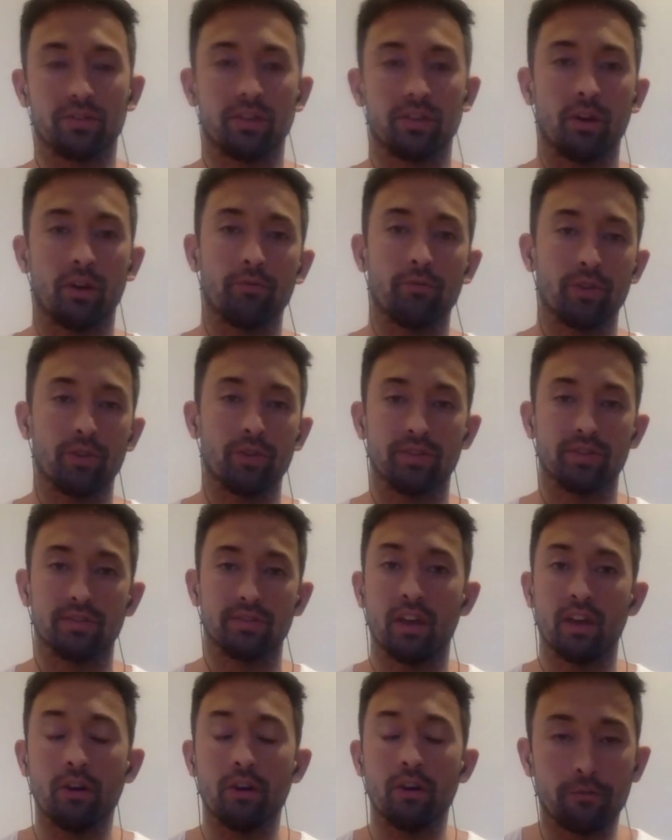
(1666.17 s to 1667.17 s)
So, for
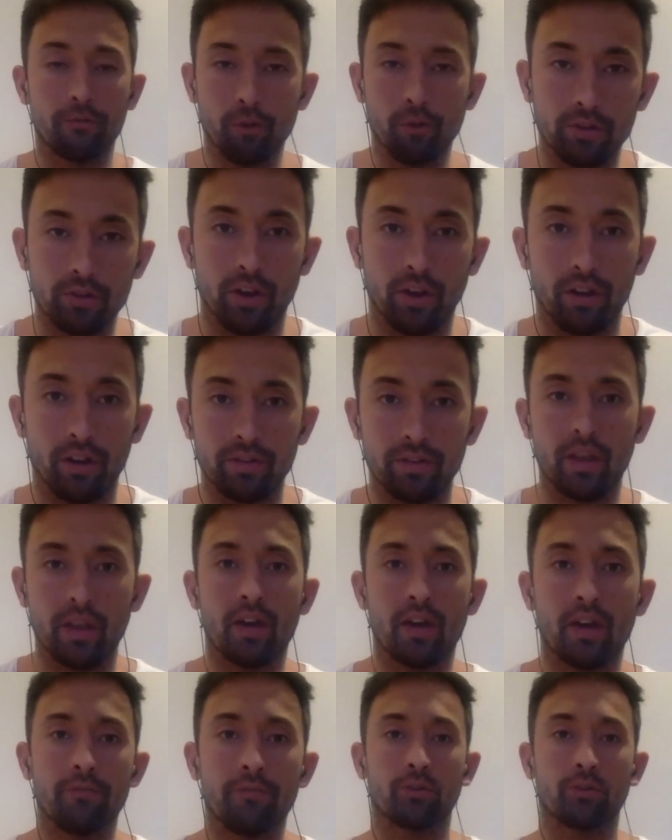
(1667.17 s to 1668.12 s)
instance, fructose.